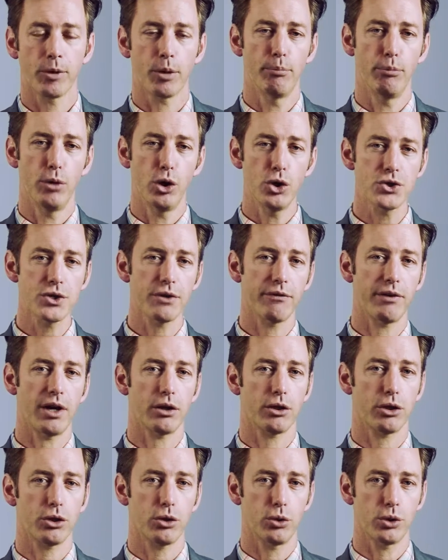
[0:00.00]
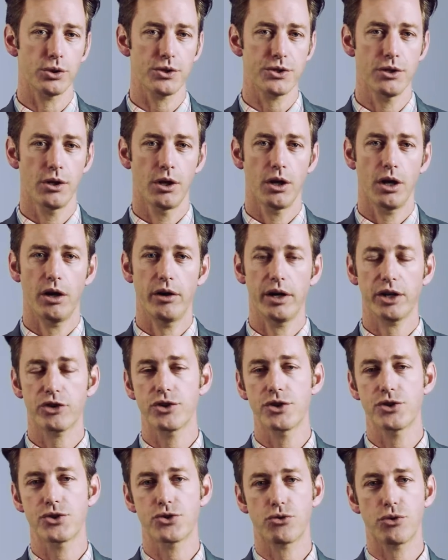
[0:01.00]
Most of our thoughts are
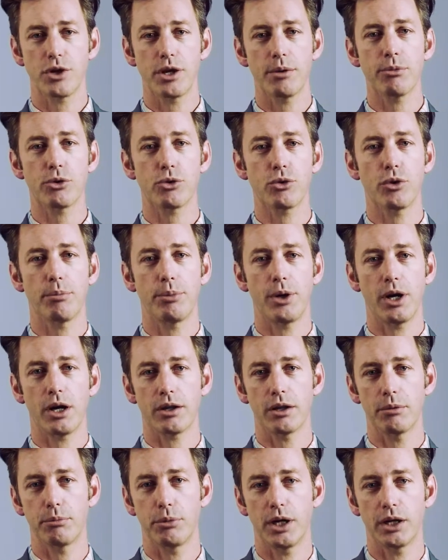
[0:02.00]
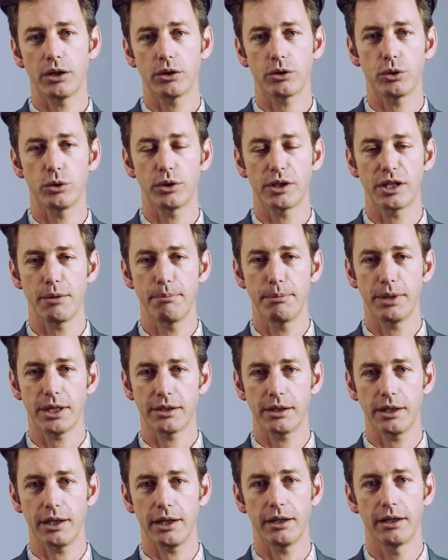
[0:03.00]
actually streamed through a part of the brain called the
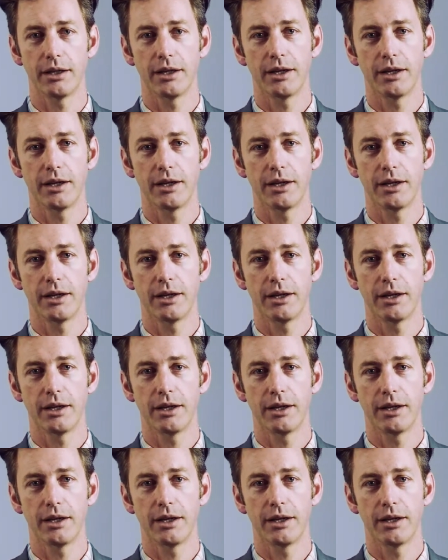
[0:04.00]
amygdala.